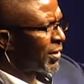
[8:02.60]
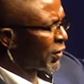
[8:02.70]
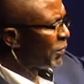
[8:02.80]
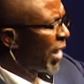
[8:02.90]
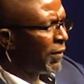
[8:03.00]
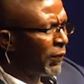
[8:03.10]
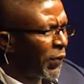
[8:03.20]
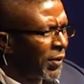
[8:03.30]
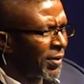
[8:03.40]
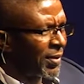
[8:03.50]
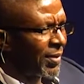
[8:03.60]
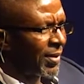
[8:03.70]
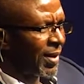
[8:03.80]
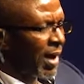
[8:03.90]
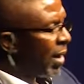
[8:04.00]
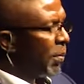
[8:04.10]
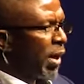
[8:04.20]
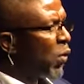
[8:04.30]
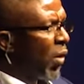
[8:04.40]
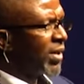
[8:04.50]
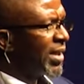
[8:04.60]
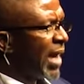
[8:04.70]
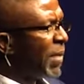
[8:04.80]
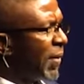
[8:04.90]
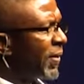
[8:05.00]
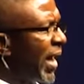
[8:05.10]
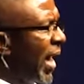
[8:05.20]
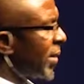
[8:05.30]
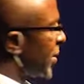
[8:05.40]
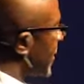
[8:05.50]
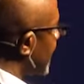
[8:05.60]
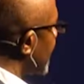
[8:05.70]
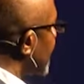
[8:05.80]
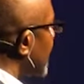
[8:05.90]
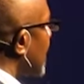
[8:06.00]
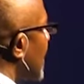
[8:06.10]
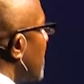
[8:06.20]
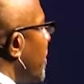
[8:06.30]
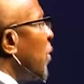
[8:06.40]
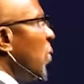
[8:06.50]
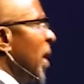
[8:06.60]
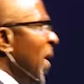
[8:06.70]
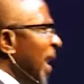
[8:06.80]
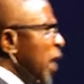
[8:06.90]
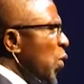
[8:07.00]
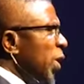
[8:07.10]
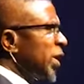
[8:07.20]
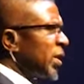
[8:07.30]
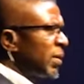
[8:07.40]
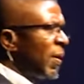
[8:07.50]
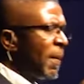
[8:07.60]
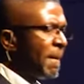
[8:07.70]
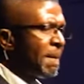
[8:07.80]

to bear fruit. But it wasn't about that. But rather it was